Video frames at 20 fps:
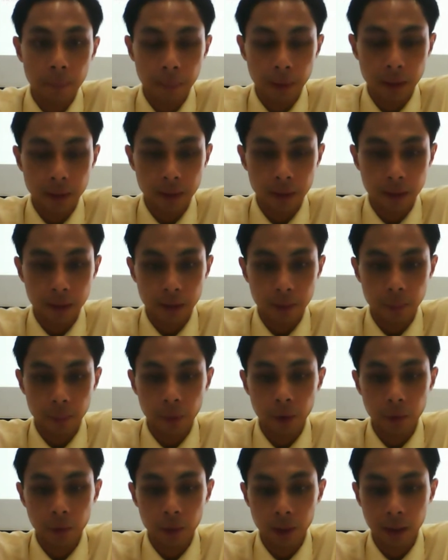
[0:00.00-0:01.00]
patient is
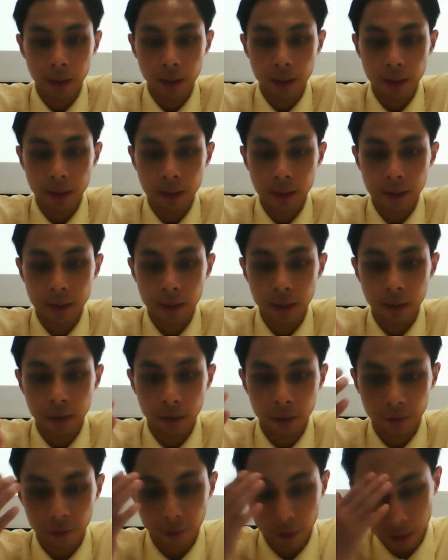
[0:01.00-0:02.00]
born with a tendency
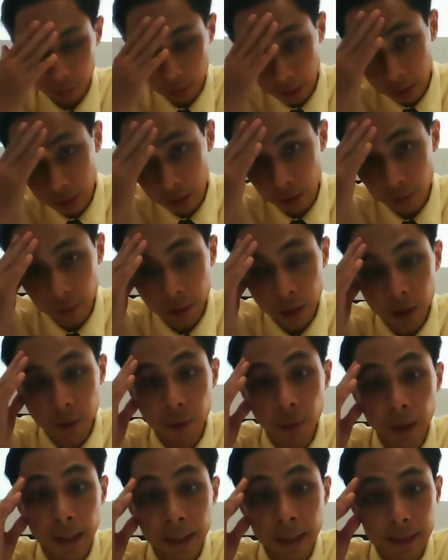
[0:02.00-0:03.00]
of getting very
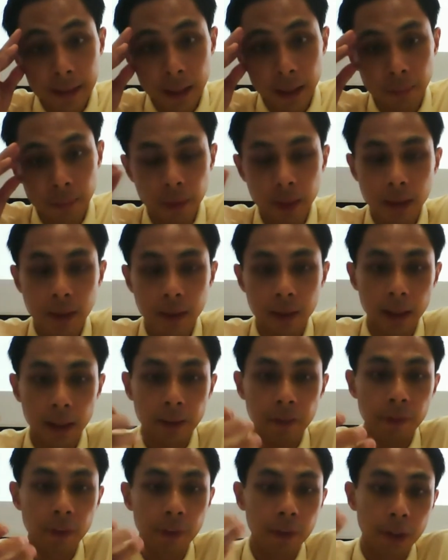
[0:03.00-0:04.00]
dry skin, means
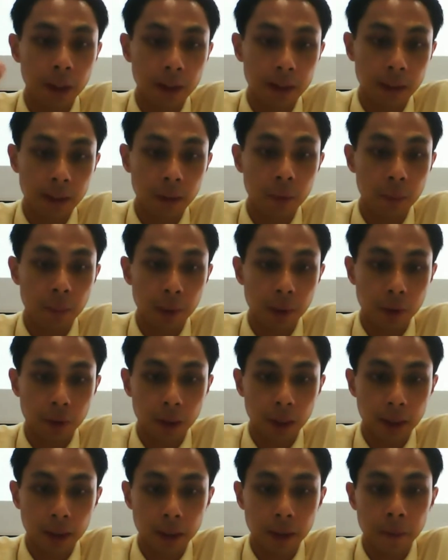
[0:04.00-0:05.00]
lifelong the skin will be
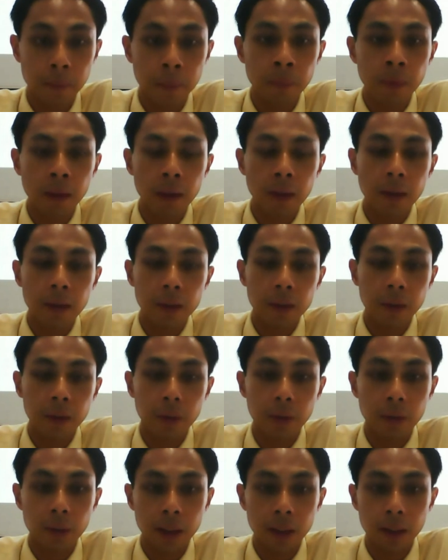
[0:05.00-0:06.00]
drier. So
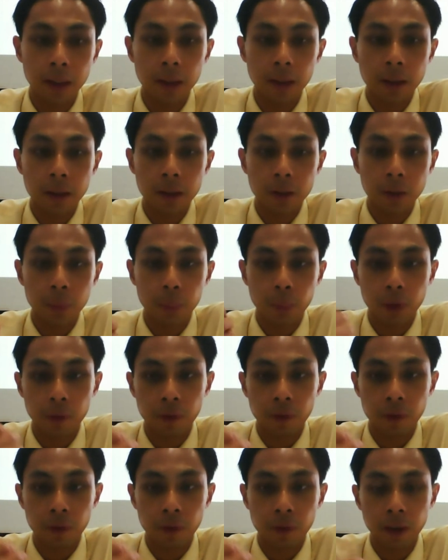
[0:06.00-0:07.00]
you need to
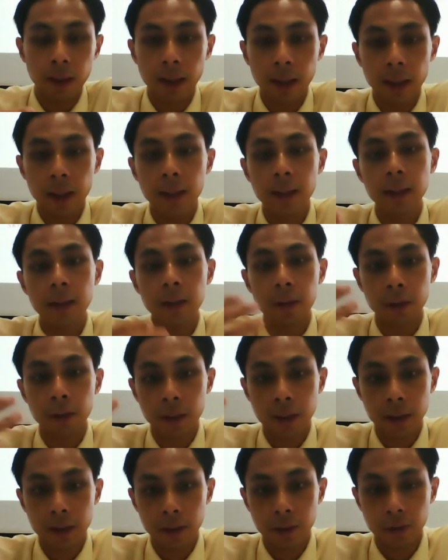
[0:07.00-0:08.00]
prevent another
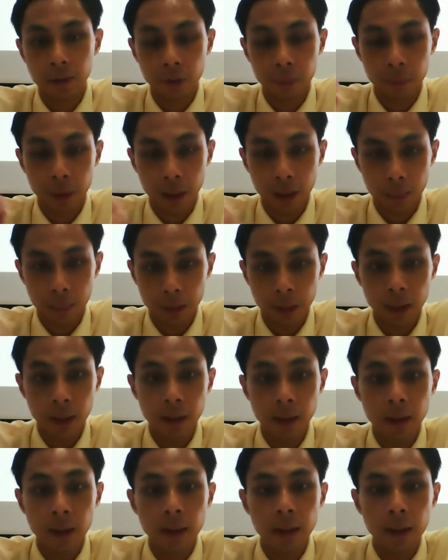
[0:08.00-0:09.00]
condition from coming
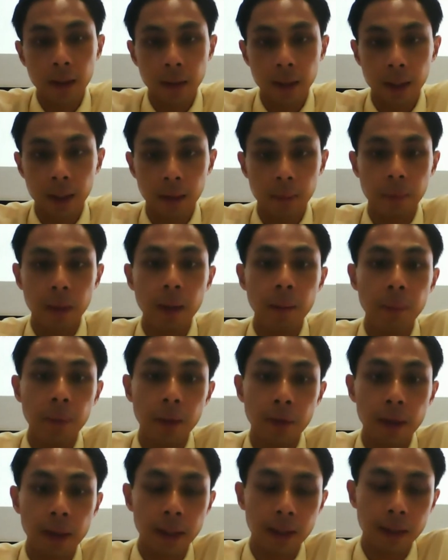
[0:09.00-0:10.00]
in that may be
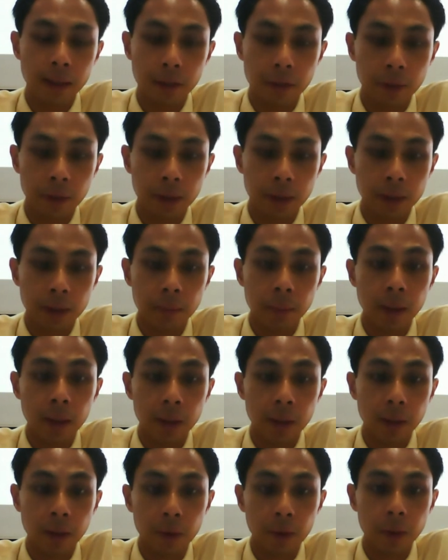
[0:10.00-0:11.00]
related to eczema
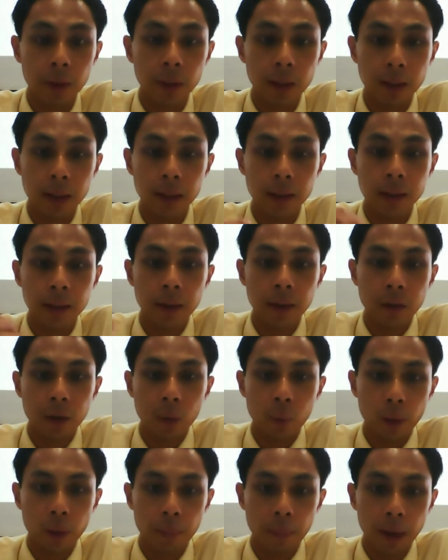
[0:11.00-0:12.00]
in older years,
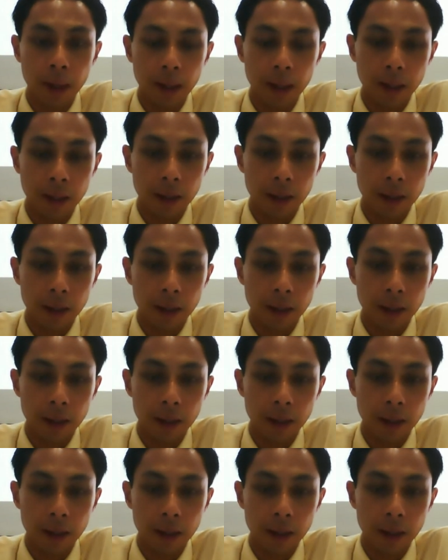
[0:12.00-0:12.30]
whereby